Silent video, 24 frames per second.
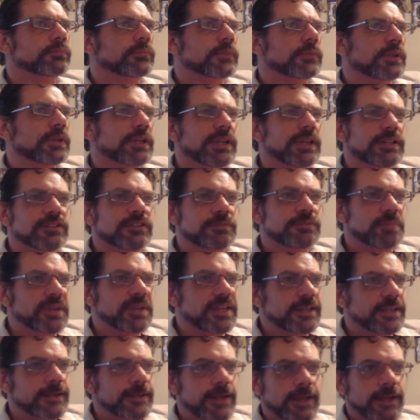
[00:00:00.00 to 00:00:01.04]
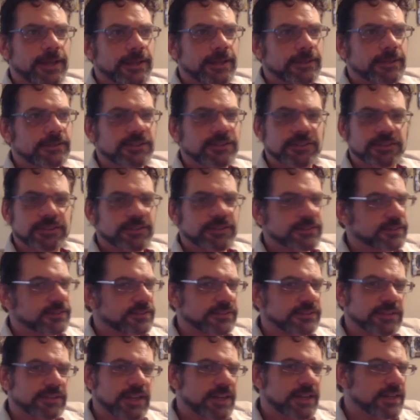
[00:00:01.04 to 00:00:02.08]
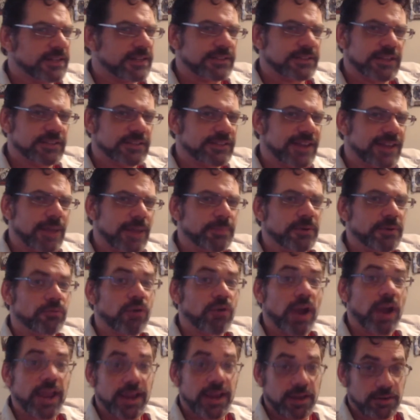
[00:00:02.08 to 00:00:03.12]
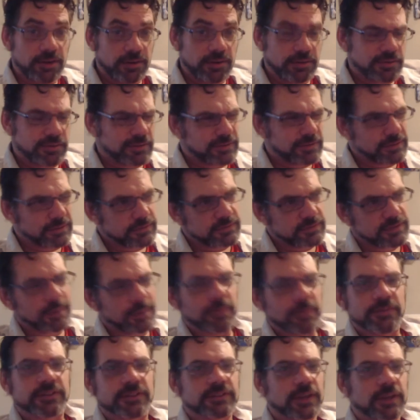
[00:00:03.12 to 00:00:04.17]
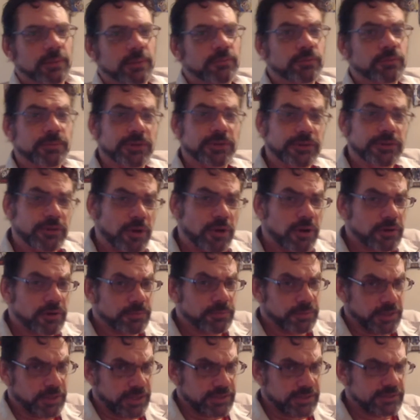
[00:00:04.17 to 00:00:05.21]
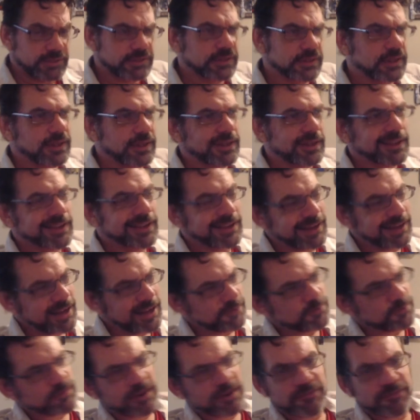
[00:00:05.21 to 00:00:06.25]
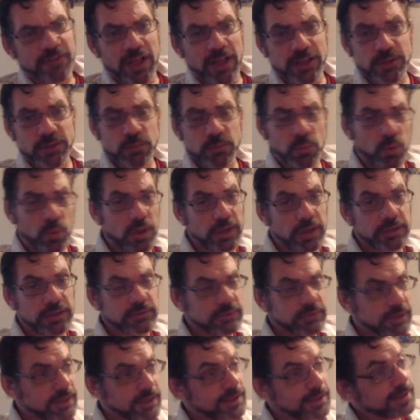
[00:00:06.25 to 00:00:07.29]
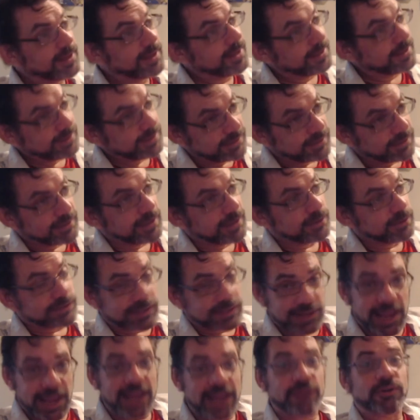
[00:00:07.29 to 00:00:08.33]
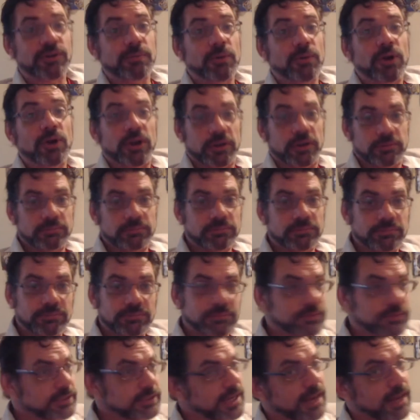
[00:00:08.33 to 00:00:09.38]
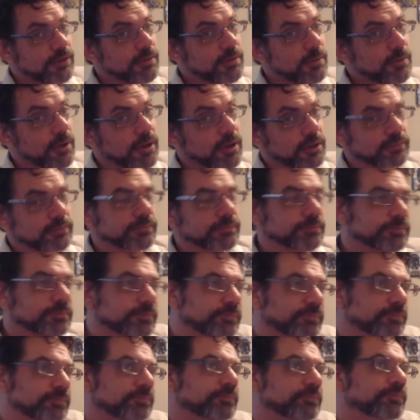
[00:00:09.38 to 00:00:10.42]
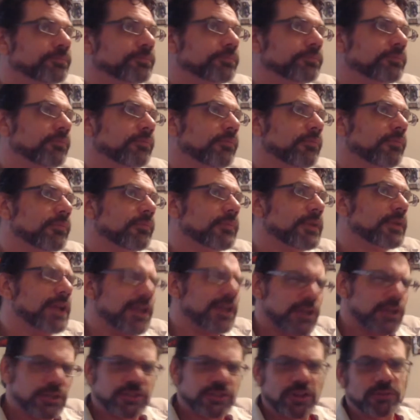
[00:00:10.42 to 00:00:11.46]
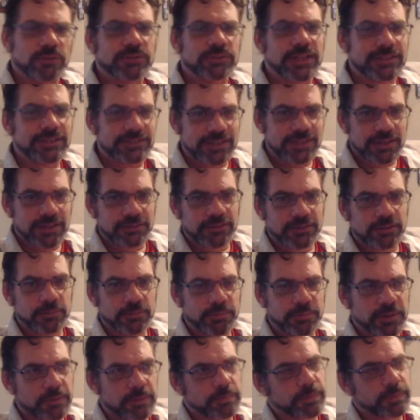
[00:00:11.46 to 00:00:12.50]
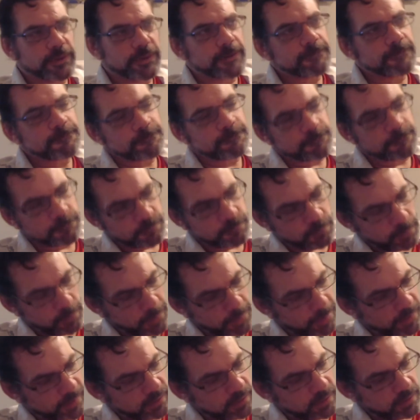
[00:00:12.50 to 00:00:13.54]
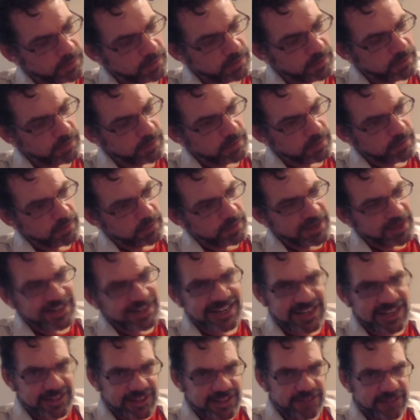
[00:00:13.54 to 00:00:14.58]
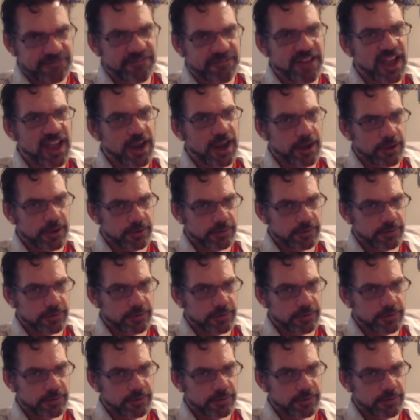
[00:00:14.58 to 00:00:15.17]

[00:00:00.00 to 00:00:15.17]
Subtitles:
it's been it's not been right. Some of it's come from a dark place. Now, if you read Volume 1, that was an angry book. It's an angry book. I could have toned that down a little bit, but it needed that fire.